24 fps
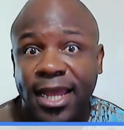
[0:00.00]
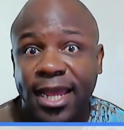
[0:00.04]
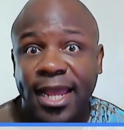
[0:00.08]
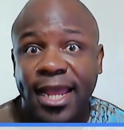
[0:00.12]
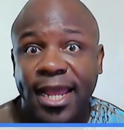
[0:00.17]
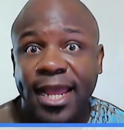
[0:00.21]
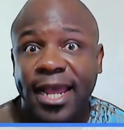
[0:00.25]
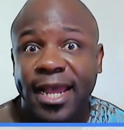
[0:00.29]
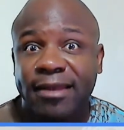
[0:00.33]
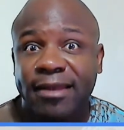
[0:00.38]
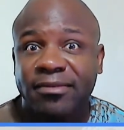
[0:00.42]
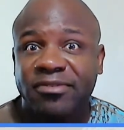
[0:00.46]

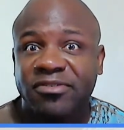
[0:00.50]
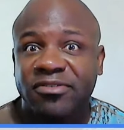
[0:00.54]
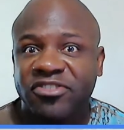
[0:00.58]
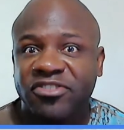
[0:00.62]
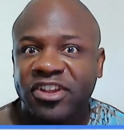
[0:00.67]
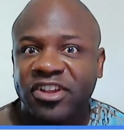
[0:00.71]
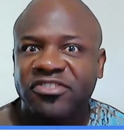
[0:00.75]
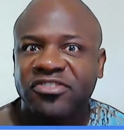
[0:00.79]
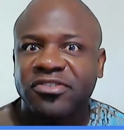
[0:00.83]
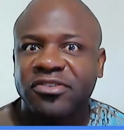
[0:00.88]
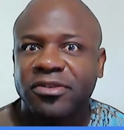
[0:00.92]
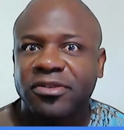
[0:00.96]
and
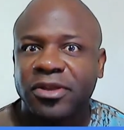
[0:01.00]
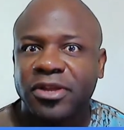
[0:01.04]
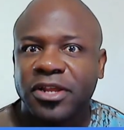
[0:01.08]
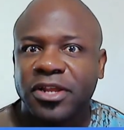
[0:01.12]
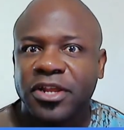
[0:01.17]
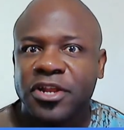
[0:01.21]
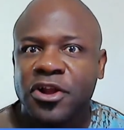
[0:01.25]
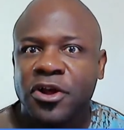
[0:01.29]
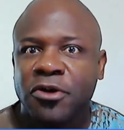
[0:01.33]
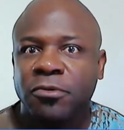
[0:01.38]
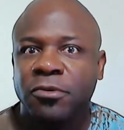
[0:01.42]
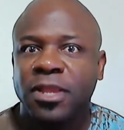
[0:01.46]
just
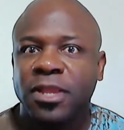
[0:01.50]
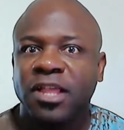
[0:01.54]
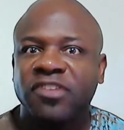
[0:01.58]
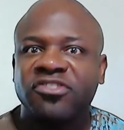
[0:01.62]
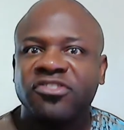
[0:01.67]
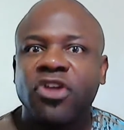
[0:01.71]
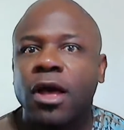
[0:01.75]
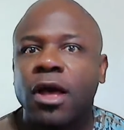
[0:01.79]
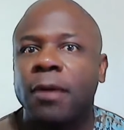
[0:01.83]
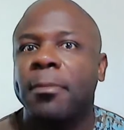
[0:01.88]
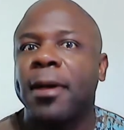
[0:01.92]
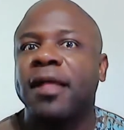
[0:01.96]

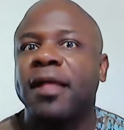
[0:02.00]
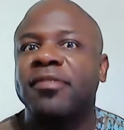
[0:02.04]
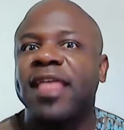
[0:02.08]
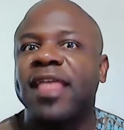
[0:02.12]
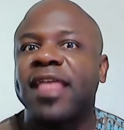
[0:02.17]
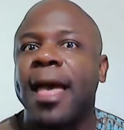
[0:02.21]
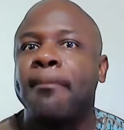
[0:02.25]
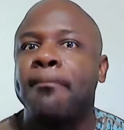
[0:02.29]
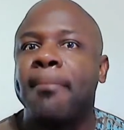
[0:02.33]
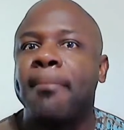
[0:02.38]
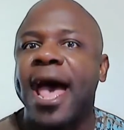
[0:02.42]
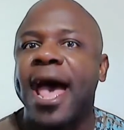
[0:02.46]
let's talk
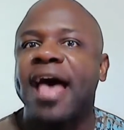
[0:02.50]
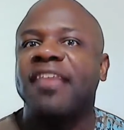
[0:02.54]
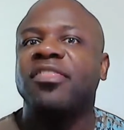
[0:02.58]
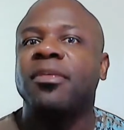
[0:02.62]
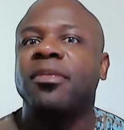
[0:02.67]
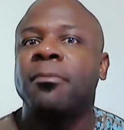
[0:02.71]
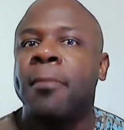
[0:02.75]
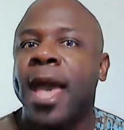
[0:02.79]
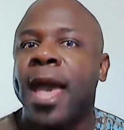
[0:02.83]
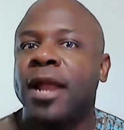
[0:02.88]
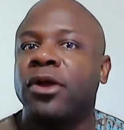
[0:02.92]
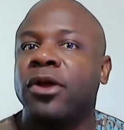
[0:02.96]
about that
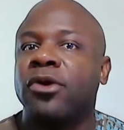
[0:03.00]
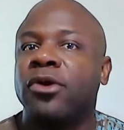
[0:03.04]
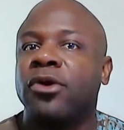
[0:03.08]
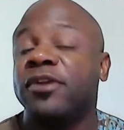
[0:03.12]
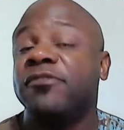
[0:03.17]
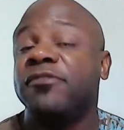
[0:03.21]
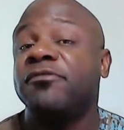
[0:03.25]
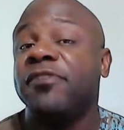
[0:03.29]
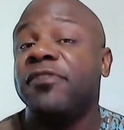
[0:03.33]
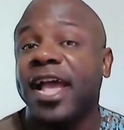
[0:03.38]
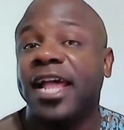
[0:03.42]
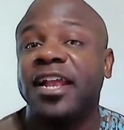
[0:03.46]
mathematical
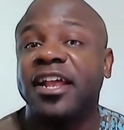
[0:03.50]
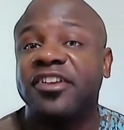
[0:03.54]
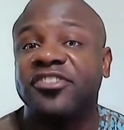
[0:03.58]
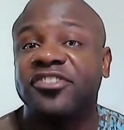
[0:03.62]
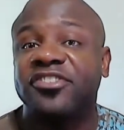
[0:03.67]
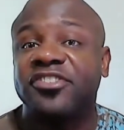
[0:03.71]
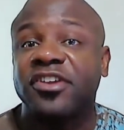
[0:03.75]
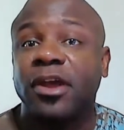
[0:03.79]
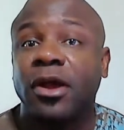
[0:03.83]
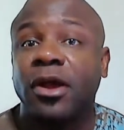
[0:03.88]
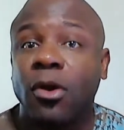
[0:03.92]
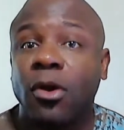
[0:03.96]

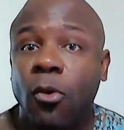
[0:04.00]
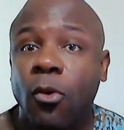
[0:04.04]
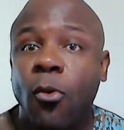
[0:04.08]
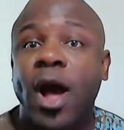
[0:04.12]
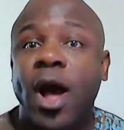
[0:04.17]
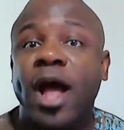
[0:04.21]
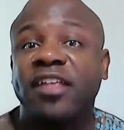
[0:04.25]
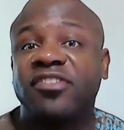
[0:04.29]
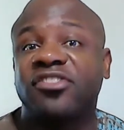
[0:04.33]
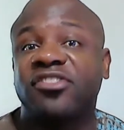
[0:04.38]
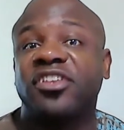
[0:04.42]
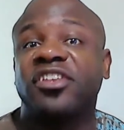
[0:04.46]
advantage.
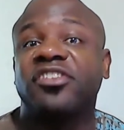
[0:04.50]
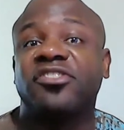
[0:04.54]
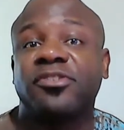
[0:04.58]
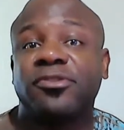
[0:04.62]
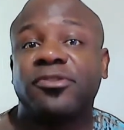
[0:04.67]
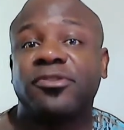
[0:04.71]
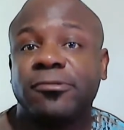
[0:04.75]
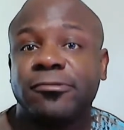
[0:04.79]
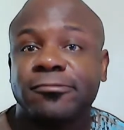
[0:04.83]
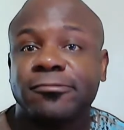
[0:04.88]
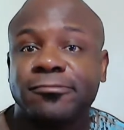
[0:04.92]
Why Sisel?